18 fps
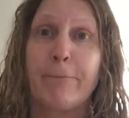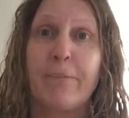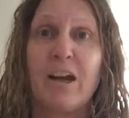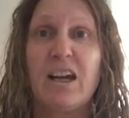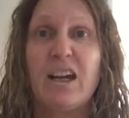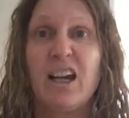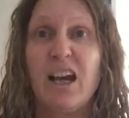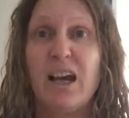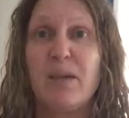
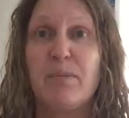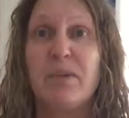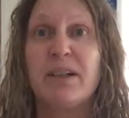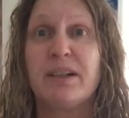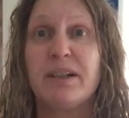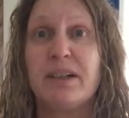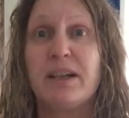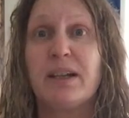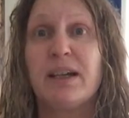it
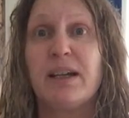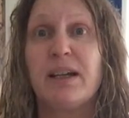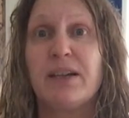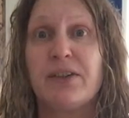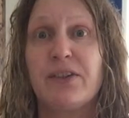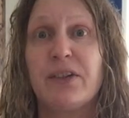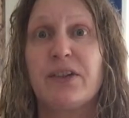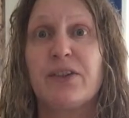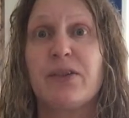happened as
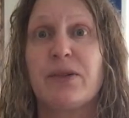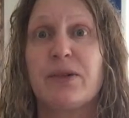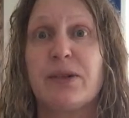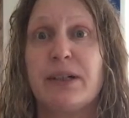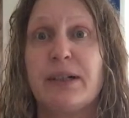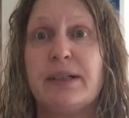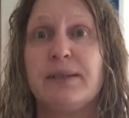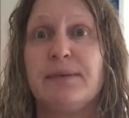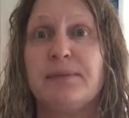I
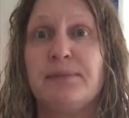saw it.